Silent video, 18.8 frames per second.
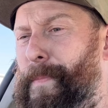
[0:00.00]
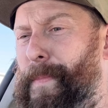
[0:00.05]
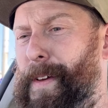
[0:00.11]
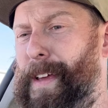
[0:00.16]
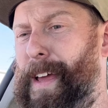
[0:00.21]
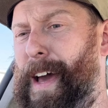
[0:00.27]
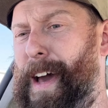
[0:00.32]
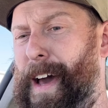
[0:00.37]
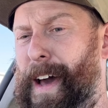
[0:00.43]

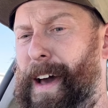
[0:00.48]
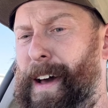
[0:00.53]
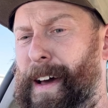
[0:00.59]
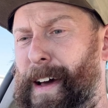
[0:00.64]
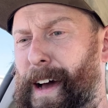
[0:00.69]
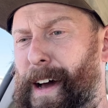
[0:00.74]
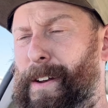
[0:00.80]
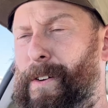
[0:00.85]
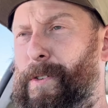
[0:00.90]
Yeah,
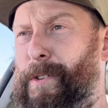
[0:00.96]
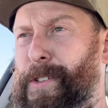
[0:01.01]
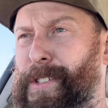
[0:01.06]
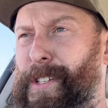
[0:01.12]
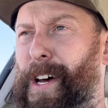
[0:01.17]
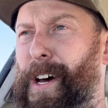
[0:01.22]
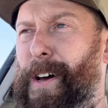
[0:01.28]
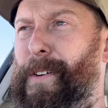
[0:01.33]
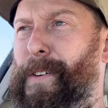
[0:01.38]
and
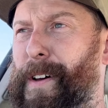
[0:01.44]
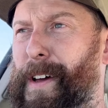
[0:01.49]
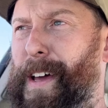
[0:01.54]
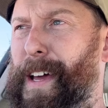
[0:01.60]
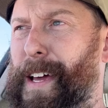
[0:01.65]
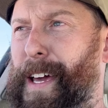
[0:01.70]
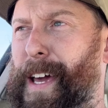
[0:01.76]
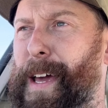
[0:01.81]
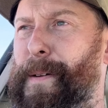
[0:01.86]
also
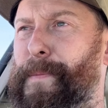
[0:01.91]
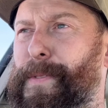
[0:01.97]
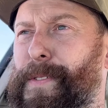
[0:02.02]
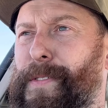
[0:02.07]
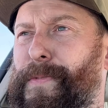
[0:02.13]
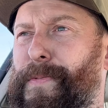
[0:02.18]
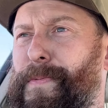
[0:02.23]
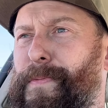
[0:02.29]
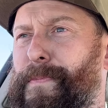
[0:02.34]
it keeps
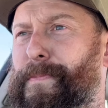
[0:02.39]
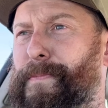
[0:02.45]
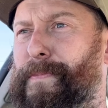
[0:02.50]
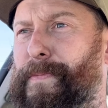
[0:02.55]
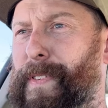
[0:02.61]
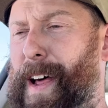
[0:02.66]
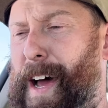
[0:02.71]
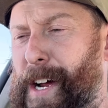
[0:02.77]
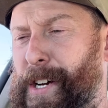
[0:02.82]

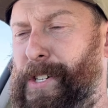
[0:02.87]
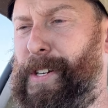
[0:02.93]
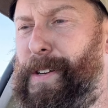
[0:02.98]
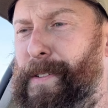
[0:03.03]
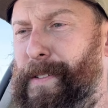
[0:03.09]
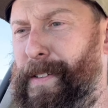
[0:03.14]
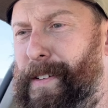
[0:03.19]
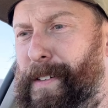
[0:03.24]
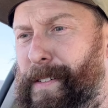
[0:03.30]

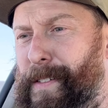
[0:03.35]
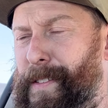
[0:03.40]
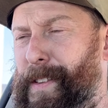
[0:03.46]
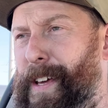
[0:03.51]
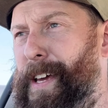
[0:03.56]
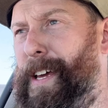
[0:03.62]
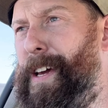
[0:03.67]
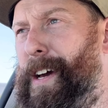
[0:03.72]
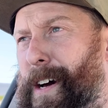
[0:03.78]
flashing
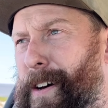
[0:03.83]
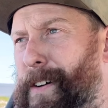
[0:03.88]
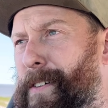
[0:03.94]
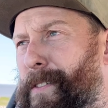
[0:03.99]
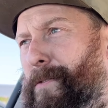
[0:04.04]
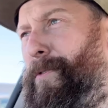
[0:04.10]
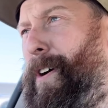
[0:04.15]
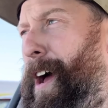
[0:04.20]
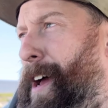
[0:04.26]
the
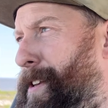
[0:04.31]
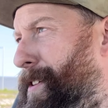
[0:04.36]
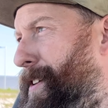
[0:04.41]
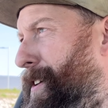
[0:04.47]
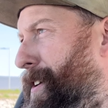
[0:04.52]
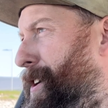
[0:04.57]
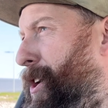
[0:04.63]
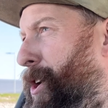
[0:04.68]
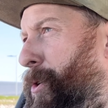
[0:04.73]
red
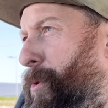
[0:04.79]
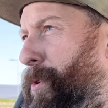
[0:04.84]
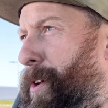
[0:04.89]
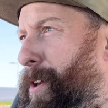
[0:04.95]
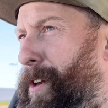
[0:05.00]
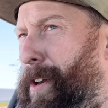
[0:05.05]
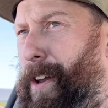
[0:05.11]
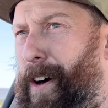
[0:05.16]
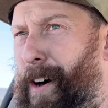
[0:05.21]

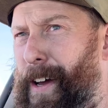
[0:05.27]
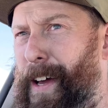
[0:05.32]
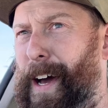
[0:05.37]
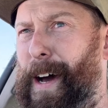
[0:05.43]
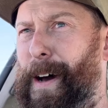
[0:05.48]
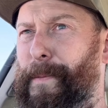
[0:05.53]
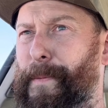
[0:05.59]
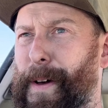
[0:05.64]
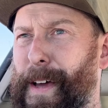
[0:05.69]
coolant light
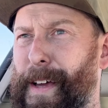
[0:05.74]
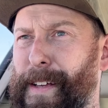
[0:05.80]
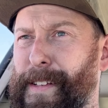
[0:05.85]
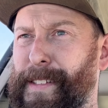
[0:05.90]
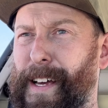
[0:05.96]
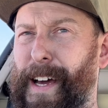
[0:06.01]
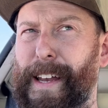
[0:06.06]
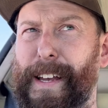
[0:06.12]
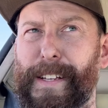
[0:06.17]
at me
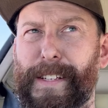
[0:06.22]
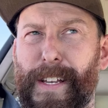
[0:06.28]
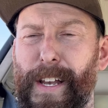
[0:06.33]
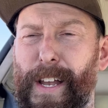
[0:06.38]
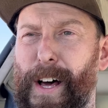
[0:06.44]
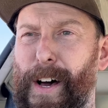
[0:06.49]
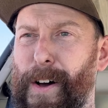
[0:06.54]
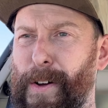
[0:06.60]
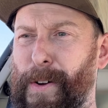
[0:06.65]
saying it's
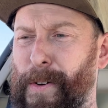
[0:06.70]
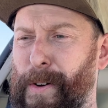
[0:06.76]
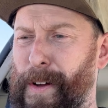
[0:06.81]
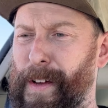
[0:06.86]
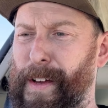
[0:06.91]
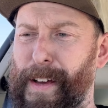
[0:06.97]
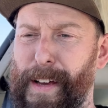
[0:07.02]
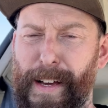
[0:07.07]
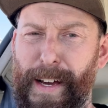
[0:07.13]
low,
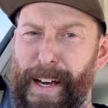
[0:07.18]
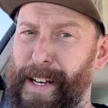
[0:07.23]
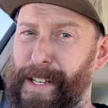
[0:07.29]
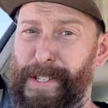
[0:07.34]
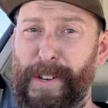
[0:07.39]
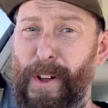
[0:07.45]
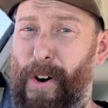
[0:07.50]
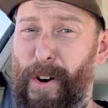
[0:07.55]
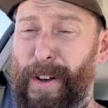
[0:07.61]
and
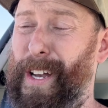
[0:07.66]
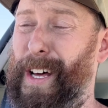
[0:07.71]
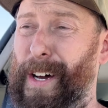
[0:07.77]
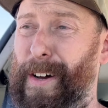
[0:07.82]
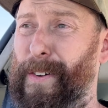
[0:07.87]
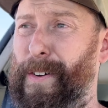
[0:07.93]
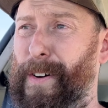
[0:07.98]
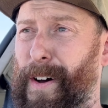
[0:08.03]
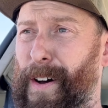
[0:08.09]
it's not
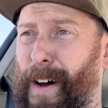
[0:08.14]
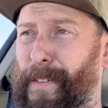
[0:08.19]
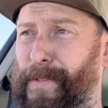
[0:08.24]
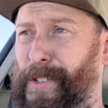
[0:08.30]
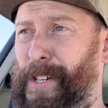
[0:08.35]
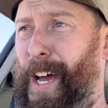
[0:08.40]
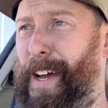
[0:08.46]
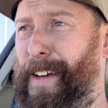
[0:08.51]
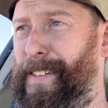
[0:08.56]
low. I've
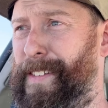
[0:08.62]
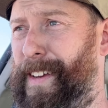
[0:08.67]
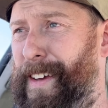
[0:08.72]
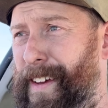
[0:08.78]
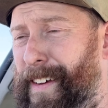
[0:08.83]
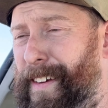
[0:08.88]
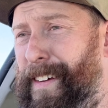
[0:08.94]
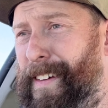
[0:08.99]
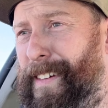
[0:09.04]
checked it.
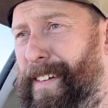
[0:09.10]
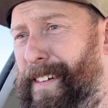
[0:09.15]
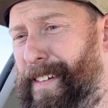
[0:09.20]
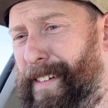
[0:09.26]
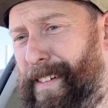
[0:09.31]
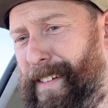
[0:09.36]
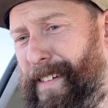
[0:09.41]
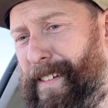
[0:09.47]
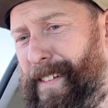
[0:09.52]

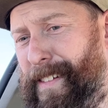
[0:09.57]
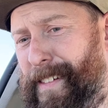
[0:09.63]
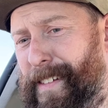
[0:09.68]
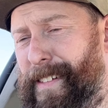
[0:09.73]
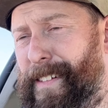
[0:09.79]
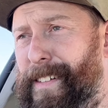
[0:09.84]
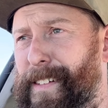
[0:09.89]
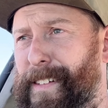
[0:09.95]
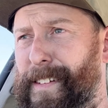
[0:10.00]

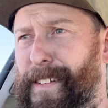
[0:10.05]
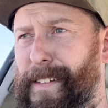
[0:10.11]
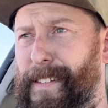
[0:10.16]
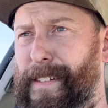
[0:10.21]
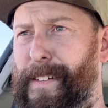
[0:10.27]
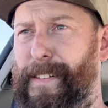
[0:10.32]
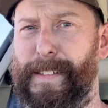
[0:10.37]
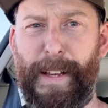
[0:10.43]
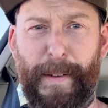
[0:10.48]

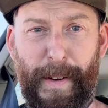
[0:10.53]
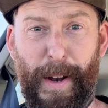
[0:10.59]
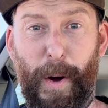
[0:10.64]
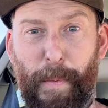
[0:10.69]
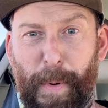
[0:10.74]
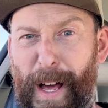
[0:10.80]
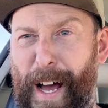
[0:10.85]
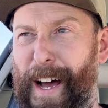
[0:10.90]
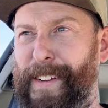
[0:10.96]
Let's give it a
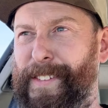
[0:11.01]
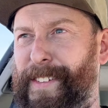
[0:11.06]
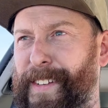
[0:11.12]
little blast.